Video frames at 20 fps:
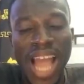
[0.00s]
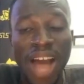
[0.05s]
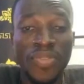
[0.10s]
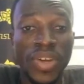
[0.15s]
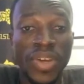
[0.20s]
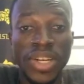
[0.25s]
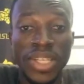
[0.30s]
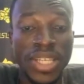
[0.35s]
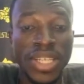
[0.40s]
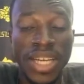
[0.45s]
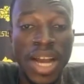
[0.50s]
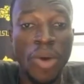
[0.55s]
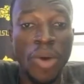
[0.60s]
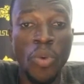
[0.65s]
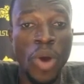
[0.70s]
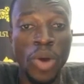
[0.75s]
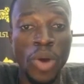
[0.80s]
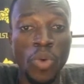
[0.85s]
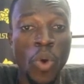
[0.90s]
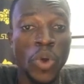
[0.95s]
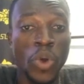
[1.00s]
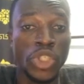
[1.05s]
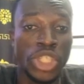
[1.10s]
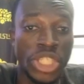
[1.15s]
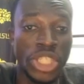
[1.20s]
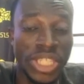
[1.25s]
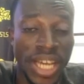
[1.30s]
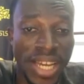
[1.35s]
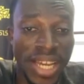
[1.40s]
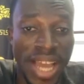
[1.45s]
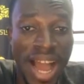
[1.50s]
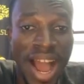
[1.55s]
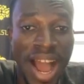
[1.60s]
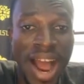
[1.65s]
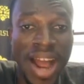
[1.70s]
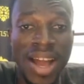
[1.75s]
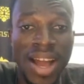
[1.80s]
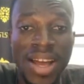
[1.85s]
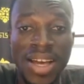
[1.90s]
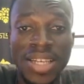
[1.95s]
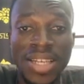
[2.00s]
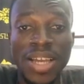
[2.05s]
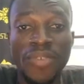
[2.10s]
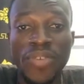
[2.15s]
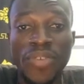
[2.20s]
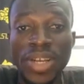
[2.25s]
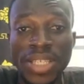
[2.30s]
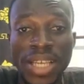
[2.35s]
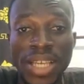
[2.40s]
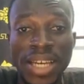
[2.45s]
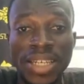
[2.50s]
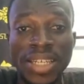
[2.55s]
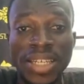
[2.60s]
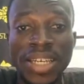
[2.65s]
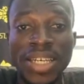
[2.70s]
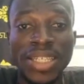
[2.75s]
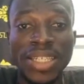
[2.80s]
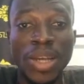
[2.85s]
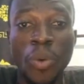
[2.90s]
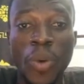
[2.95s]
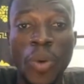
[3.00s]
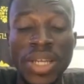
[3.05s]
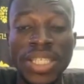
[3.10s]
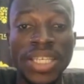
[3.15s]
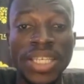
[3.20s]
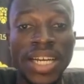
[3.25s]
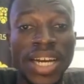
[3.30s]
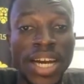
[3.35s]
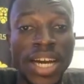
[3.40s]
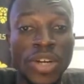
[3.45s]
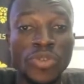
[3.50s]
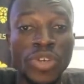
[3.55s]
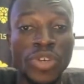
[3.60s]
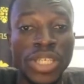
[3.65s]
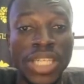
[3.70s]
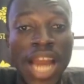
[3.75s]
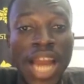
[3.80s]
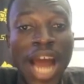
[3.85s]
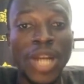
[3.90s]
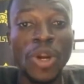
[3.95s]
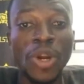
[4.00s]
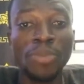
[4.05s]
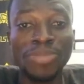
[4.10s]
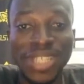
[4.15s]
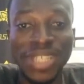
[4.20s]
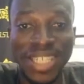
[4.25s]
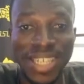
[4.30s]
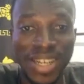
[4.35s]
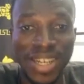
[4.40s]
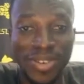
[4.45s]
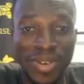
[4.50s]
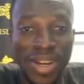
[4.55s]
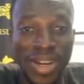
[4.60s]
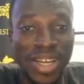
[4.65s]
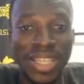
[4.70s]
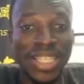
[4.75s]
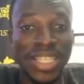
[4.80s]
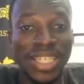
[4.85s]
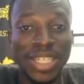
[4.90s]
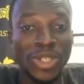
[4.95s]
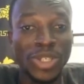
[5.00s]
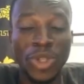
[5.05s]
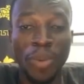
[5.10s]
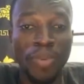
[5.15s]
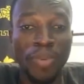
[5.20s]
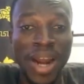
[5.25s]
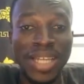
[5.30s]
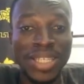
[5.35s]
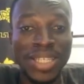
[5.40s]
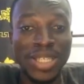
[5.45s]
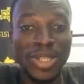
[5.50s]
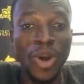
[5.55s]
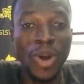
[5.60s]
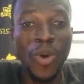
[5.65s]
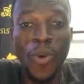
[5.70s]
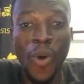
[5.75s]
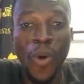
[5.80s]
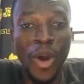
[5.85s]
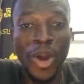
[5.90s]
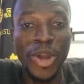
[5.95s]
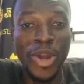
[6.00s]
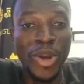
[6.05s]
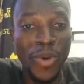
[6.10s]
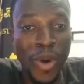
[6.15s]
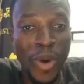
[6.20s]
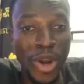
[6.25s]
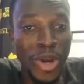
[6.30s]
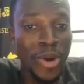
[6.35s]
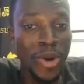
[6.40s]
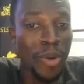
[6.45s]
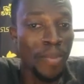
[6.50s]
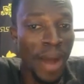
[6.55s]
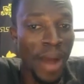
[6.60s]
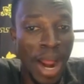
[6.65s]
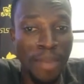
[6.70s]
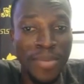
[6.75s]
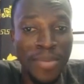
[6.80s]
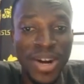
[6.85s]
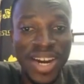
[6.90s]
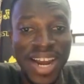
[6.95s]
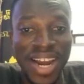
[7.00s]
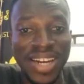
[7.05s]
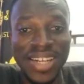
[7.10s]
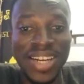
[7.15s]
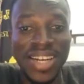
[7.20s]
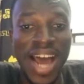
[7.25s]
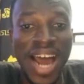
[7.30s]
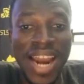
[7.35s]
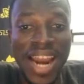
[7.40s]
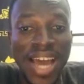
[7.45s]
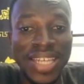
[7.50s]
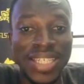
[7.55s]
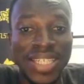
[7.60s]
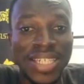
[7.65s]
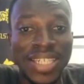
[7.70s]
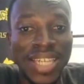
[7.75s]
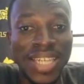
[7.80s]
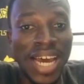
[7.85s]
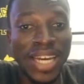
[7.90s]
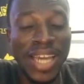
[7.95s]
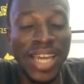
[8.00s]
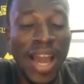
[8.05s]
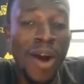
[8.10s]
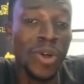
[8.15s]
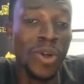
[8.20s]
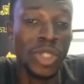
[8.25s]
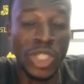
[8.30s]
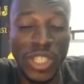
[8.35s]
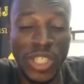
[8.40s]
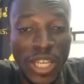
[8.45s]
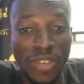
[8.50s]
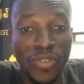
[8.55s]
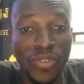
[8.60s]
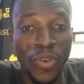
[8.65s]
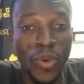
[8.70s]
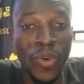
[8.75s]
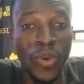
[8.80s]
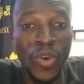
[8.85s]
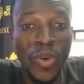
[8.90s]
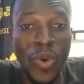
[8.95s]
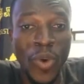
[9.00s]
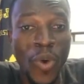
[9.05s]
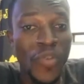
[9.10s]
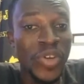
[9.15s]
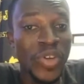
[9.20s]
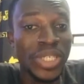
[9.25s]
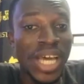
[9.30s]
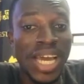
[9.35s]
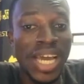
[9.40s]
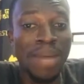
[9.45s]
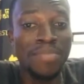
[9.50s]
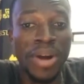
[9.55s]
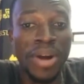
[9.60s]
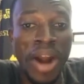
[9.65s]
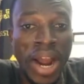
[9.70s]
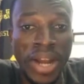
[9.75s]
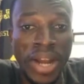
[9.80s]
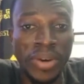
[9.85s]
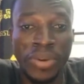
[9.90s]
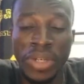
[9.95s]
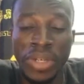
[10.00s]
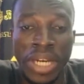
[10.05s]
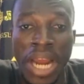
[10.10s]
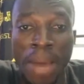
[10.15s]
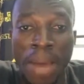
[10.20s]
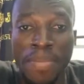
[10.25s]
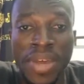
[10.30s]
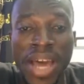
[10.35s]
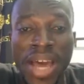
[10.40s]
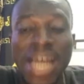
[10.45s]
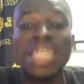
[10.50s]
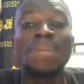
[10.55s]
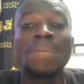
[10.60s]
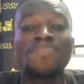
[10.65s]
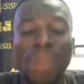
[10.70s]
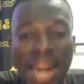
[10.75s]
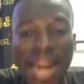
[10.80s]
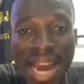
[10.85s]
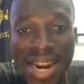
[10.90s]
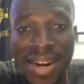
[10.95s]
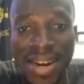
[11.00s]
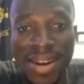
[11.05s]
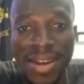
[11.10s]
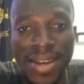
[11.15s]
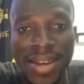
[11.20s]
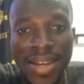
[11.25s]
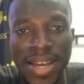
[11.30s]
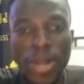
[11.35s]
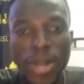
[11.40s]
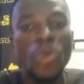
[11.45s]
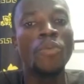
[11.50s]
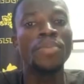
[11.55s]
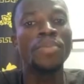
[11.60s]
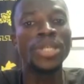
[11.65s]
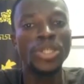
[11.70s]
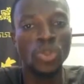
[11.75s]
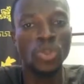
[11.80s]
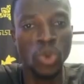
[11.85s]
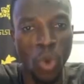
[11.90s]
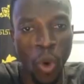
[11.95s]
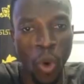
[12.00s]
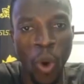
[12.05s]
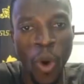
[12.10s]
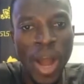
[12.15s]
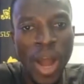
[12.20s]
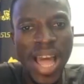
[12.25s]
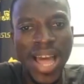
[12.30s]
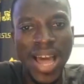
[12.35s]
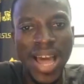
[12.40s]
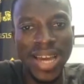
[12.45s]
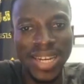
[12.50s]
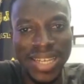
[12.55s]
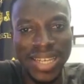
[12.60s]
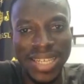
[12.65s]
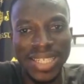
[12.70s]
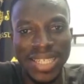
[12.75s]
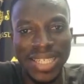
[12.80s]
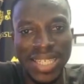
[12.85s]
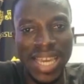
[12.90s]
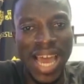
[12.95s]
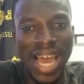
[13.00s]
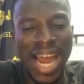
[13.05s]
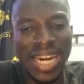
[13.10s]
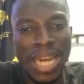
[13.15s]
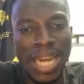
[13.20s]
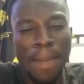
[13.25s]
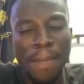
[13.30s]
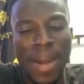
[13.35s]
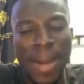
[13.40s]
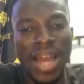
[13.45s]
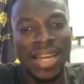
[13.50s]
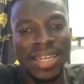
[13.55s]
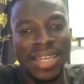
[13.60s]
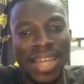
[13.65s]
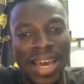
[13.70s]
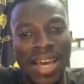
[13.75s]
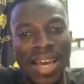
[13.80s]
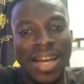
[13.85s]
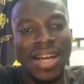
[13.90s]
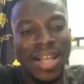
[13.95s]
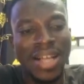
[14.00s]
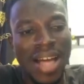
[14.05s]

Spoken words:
After the Second World War, she say, yeah, your friends saying the Western countries now adopt it. You know, isn't it surprising? So you call Europe, American and allies in India, they are all successful. Obviously, it's a miracle. Maybe a plan, and will be the tour, and yes, she say, and that and the.